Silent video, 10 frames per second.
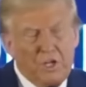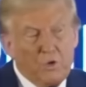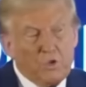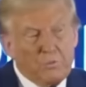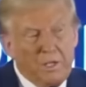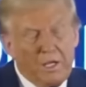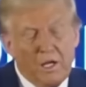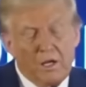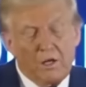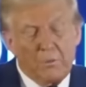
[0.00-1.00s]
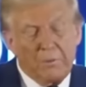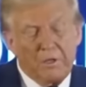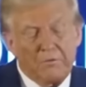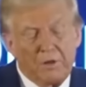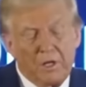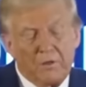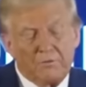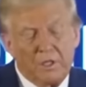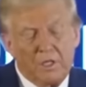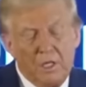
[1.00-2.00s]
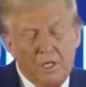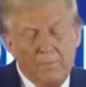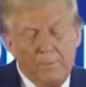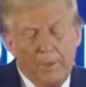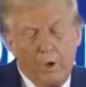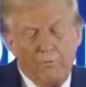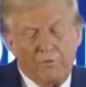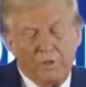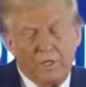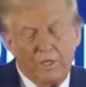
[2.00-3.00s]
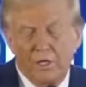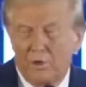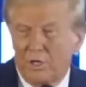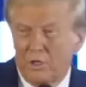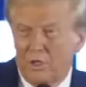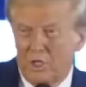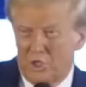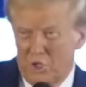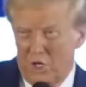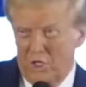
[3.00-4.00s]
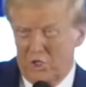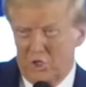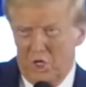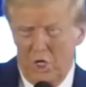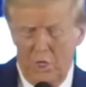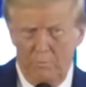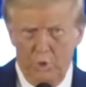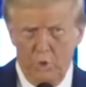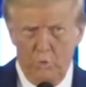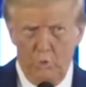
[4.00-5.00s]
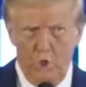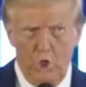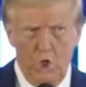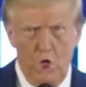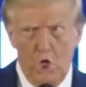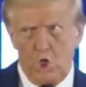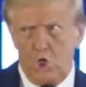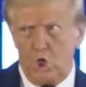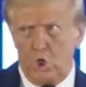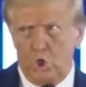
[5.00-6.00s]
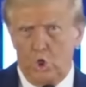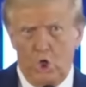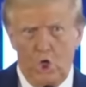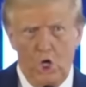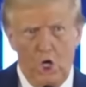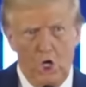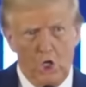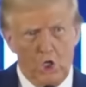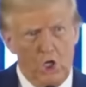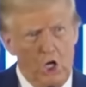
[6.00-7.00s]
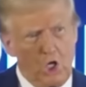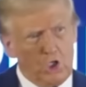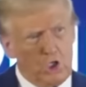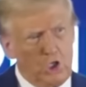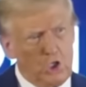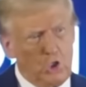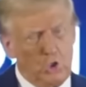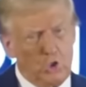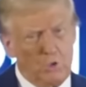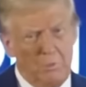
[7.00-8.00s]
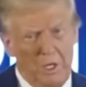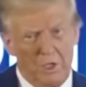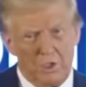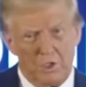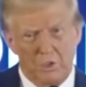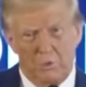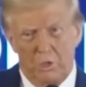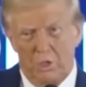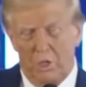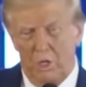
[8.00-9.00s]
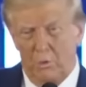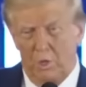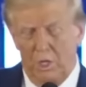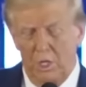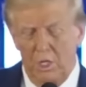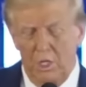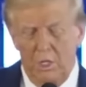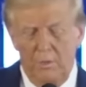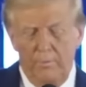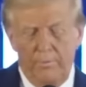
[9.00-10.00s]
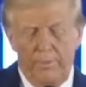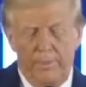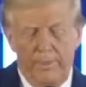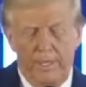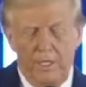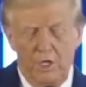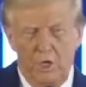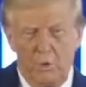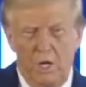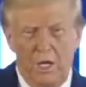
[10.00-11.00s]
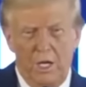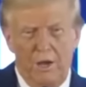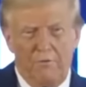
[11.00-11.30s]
And it was my honor to be involved. And hopefully, you know, they started to say, well, in 1939, the Nazis used Madison Square Garden. Well, and you know what?